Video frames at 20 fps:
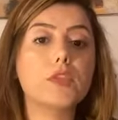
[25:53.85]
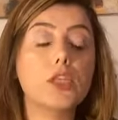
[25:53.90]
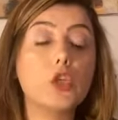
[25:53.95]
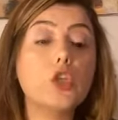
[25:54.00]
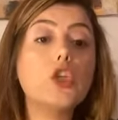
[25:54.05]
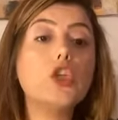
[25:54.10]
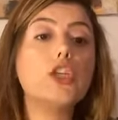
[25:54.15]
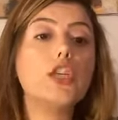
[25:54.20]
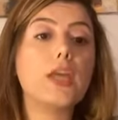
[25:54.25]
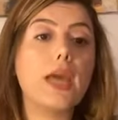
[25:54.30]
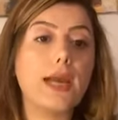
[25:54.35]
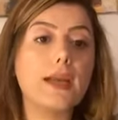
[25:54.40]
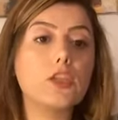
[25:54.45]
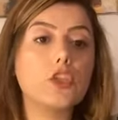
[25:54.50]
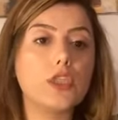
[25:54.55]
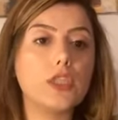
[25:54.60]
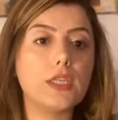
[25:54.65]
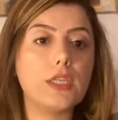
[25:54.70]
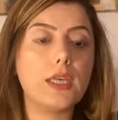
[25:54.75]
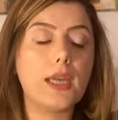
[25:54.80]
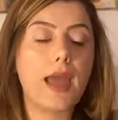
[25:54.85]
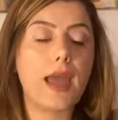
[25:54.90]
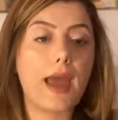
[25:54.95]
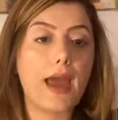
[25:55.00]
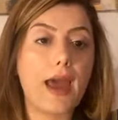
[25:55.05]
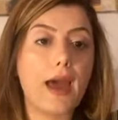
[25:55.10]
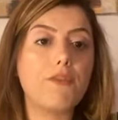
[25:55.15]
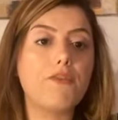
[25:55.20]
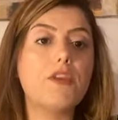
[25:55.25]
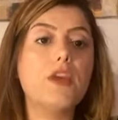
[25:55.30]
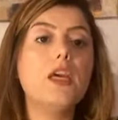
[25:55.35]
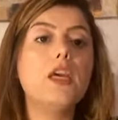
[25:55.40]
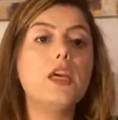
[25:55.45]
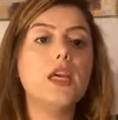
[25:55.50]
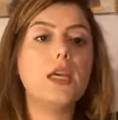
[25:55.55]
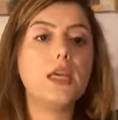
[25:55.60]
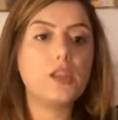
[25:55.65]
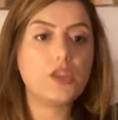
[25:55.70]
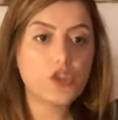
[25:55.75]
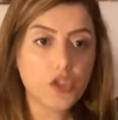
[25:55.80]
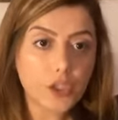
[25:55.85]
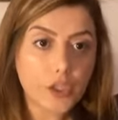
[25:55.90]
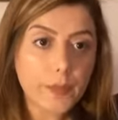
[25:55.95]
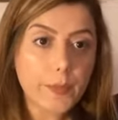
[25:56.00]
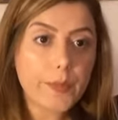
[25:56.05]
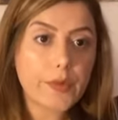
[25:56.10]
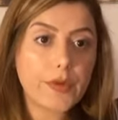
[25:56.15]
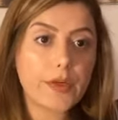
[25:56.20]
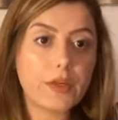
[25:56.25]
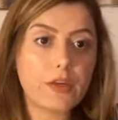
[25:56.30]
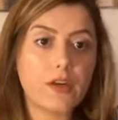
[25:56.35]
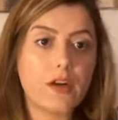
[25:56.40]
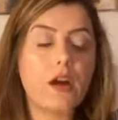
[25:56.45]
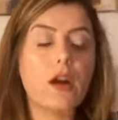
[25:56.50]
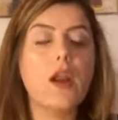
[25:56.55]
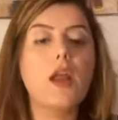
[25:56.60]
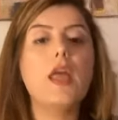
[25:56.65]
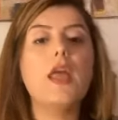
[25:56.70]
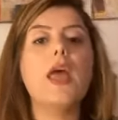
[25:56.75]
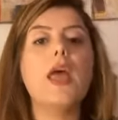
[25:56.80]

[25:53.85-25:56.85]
could actually have interpreter